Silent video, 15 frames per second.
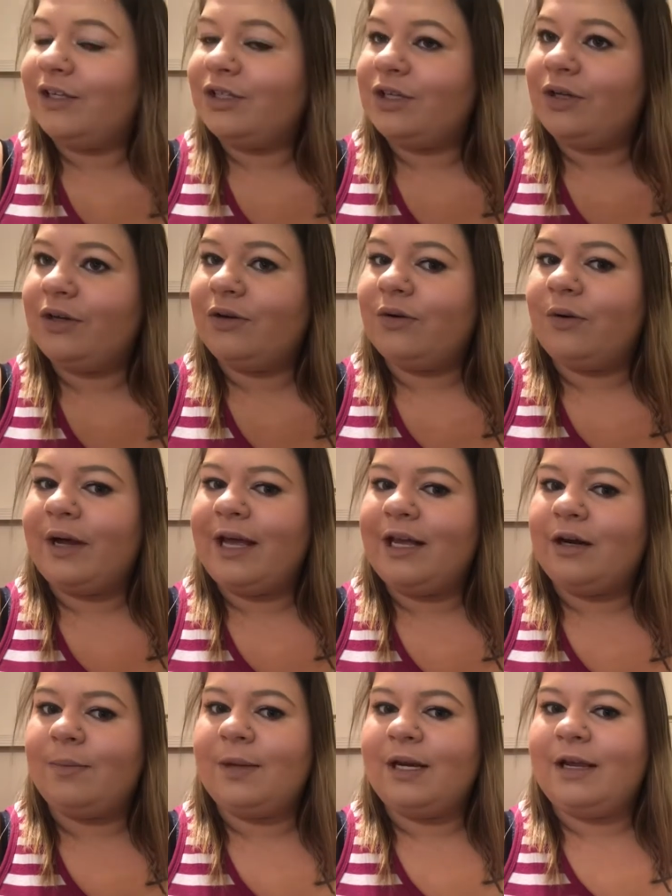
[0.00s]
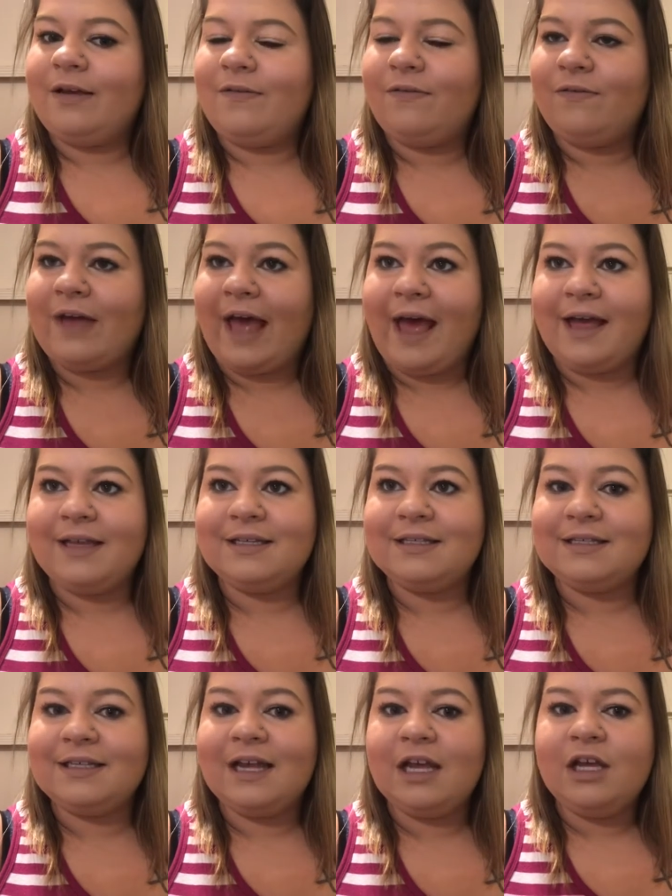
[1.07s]
to intermittent
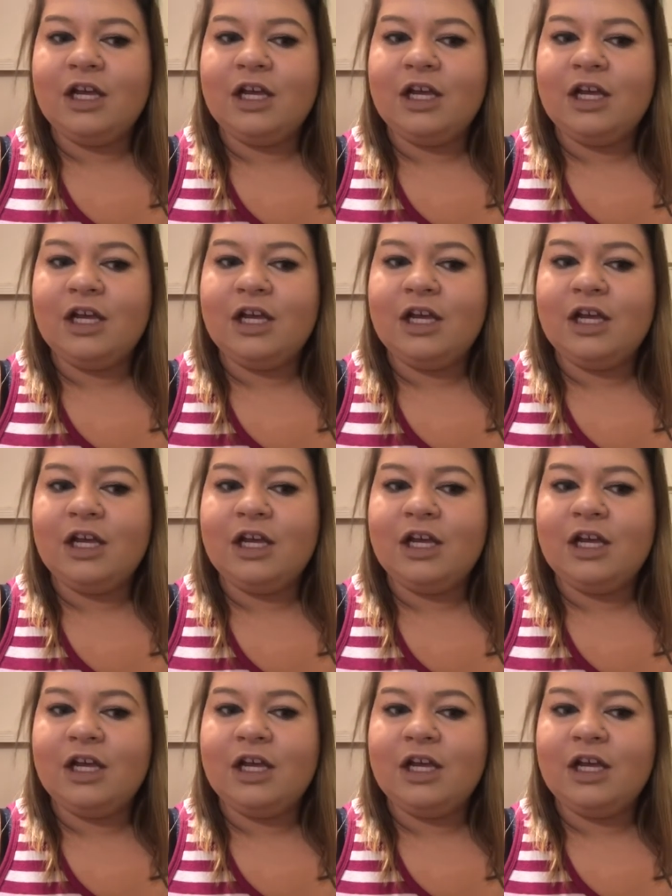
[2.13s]
fast.